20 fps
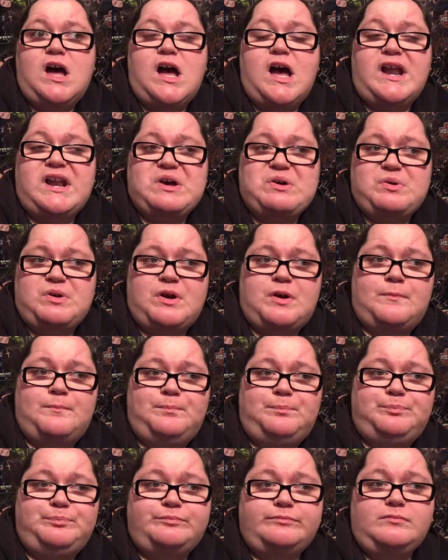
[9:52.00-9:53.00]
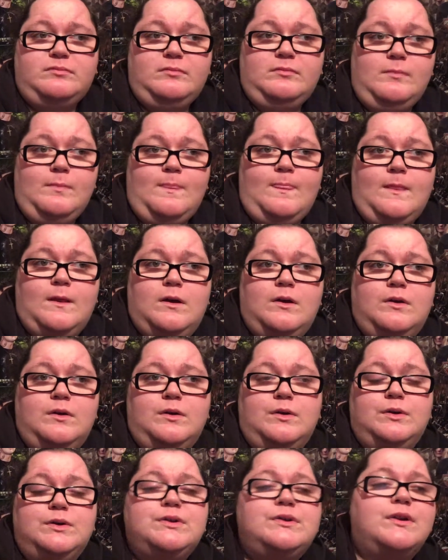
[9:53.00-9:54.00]
I don't know.
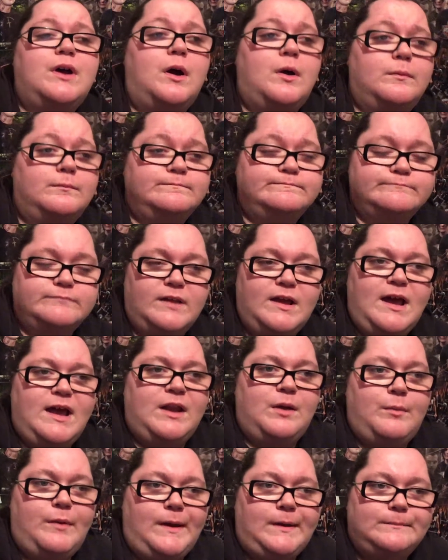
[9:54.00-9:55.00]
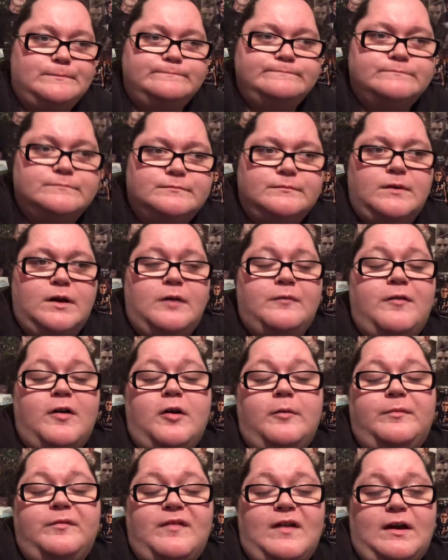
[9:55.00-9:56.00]
So anyway, I
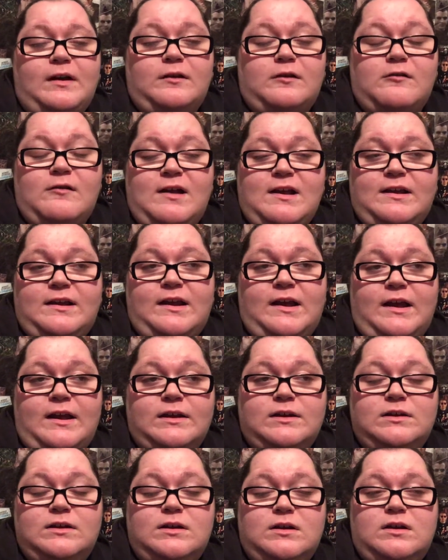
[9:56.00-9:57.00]
hope you've had a great day.